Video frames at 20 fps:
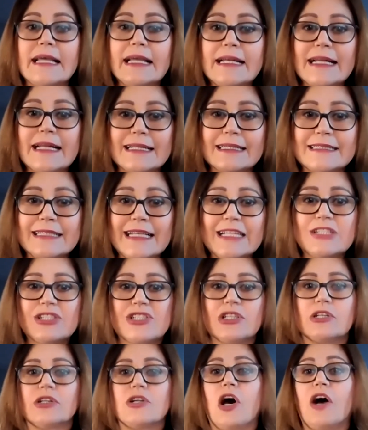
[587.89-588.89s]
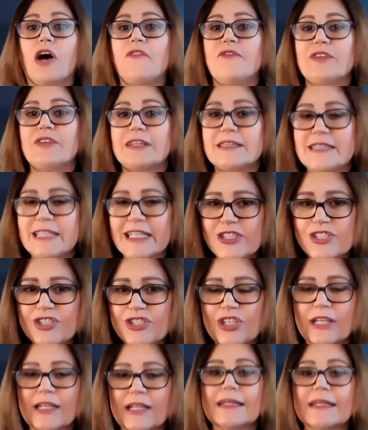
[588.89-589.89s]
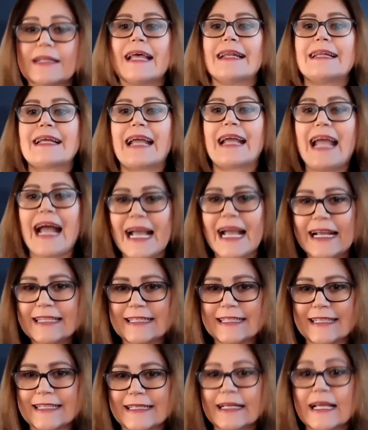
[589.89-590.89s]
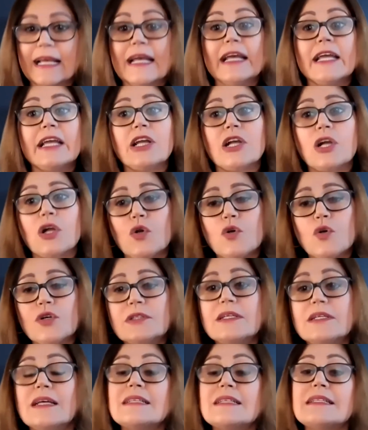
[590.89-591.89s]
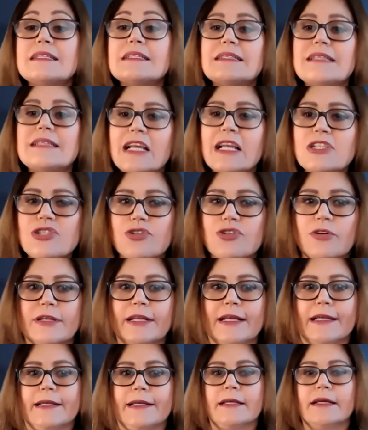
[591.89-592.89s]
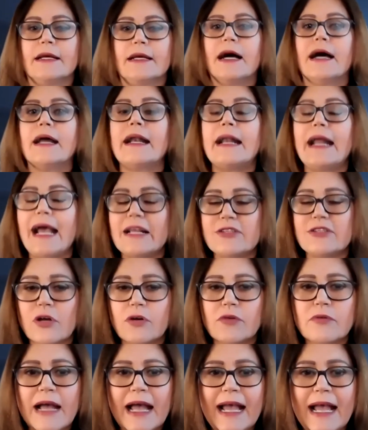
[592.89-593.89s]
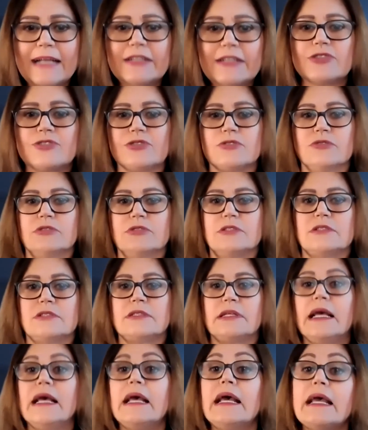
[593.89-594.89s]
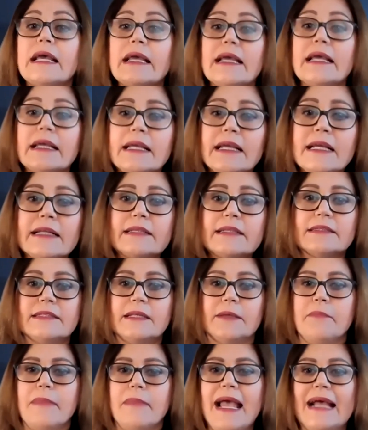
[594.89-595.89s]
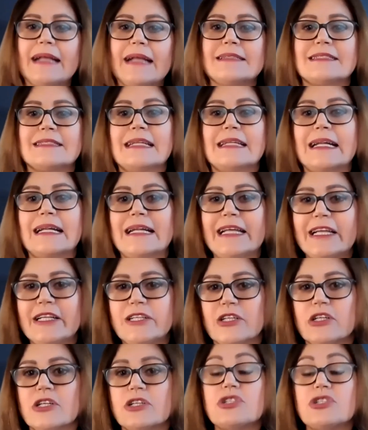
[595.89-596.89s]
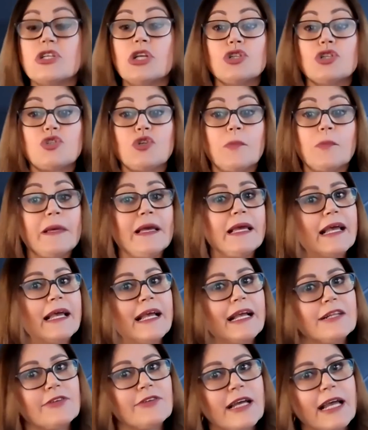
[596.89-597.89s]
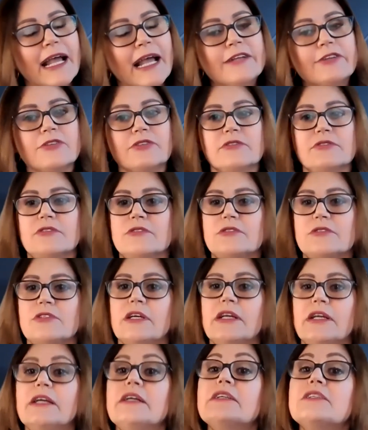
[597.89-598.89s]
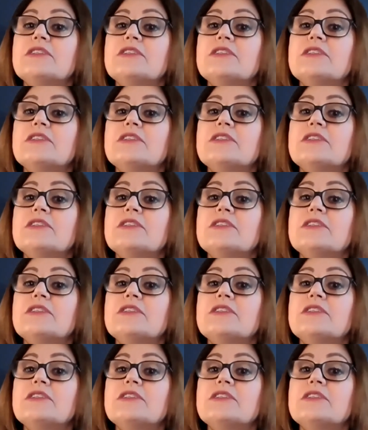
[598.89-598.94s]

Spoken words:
in addition of teaching and guiding, include sanctioning unethical attitudes. It demands leaders to be educators,